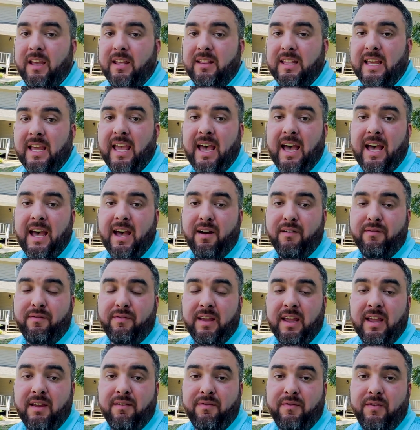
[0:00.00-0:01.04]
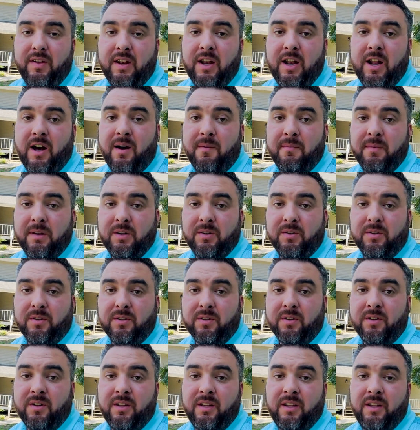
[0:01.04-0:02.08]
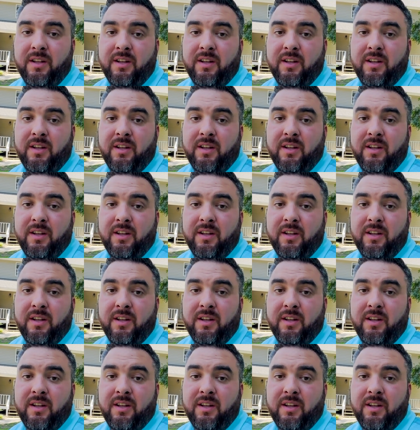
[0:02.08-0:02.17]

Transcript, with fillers: They have a phenomenal,